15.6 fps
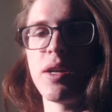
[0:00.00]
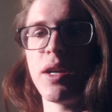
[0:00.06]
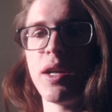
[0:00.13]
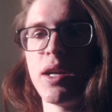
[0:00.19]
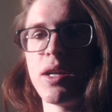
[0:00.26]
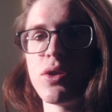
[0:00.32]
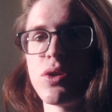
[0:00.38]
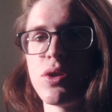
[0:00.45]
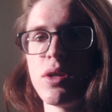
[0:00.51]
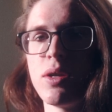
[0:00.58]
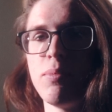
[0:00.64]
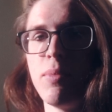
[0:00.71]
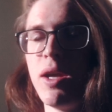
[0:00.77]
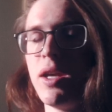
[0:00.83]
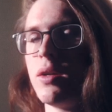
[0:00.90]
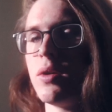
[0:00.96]
can actually
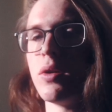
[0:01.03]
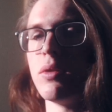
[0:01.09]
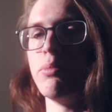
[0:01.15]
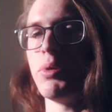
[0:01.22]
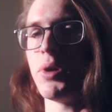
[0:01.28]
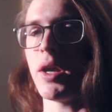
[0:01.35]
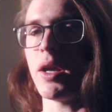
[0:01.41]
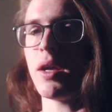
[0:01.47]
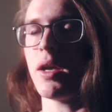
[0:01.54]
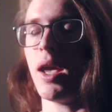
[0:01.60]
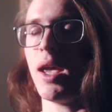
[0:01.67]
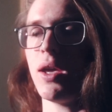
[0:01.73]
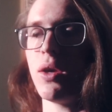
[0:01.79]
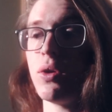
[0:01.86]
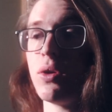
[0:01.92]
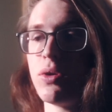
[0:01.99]
make or break a
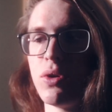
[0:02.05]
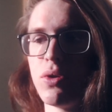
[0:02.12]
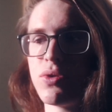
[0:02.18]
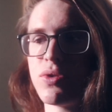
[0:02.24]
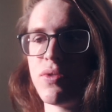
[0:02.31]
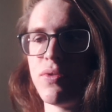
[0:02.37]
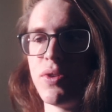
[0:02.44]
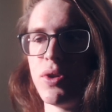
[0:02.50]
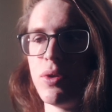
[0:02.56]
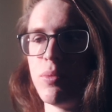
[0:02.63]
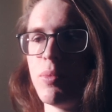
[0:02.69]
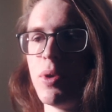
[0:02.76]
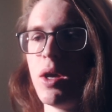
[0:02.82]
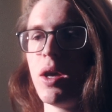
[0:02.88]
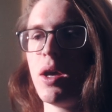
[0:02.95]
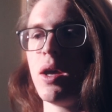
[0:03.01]
good ghost film.
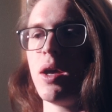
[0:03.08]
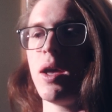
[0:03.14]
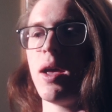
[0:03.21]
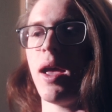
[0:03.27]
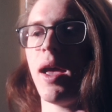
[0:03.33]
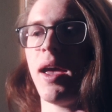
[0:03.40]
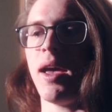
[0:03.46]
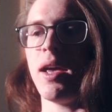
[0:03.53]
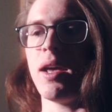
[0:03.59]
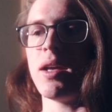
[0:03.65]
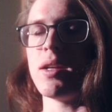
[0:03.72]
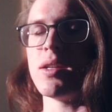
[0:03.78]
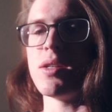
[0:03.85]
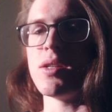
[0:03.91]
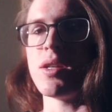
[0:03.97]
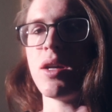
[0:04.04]

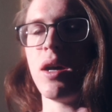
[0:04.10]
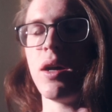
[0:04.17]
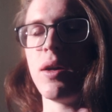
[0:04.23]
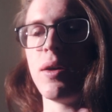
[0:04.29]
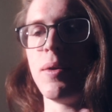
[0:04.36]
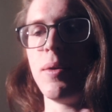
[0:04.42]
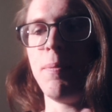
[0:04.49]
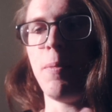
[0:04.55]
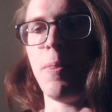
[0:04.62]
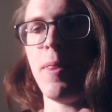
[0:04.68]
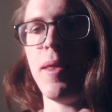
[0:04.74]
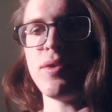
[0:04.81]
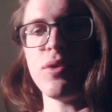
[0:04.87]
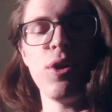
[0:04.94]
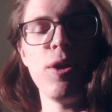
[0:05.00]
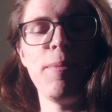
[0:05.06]
And
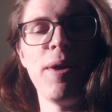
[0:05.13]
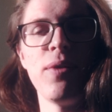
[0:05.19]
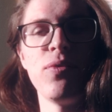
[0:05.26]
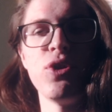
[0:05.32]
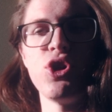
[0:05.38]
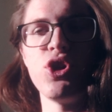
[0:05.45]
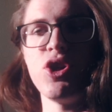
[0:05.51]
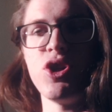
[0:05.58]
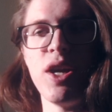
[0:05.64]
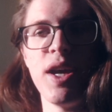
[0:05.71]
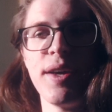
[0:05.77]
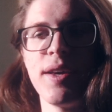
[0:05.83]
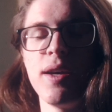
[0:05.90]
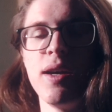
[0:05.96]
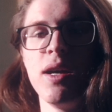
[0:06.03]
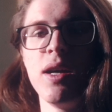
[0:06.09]
it's all about the
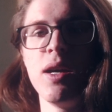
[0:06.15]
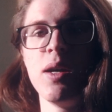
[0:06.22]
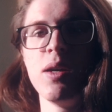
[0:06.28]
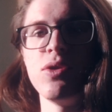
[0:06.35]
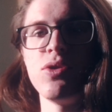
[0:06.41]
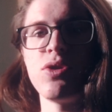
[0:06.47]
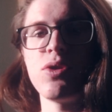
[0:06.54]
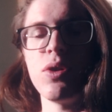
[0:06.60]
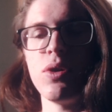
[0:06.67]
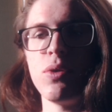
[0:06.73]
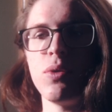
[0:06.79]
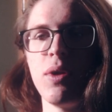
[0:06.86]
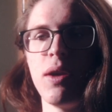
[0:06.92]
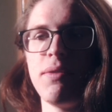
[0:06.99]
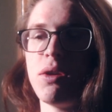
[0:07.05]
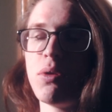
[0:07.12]
shtick. So
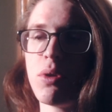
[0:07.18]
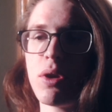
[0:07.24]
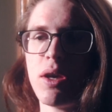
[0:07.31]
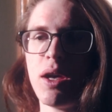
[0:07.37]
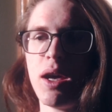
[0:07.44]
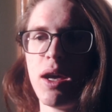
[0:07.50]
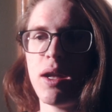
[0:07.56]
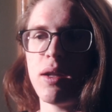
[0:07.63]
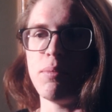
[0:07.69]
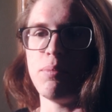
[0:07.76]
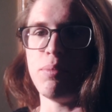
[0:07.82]
if you look at